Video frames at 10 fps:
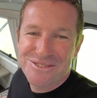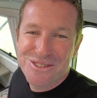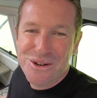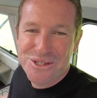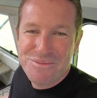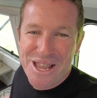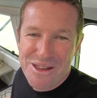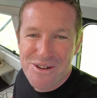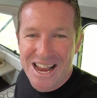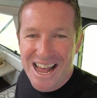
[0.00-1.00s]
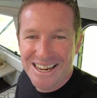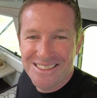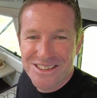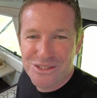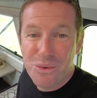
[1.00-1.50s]
talks to me
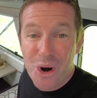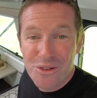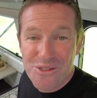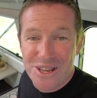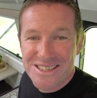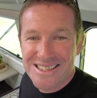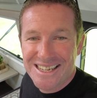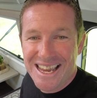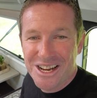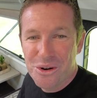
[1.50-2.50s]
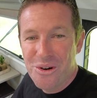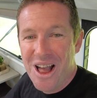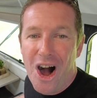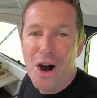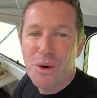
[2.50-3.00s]
regarding the Swan versus an Eagle,
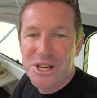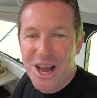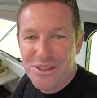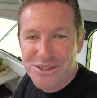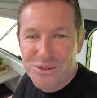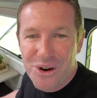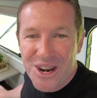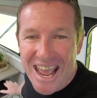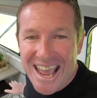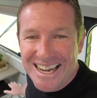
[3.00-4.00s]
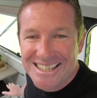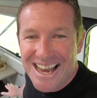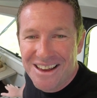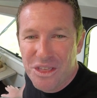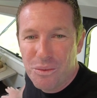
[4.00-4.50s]
I would go the Swan any
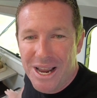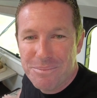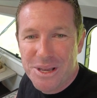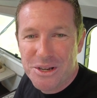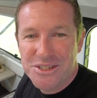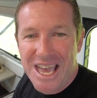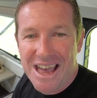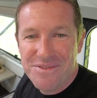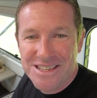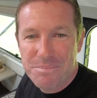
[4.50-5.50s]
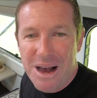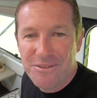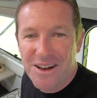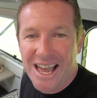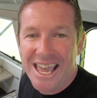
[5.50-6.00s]
day of the week because you have this
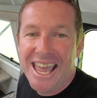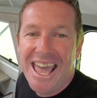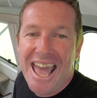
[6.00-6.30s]
buffet,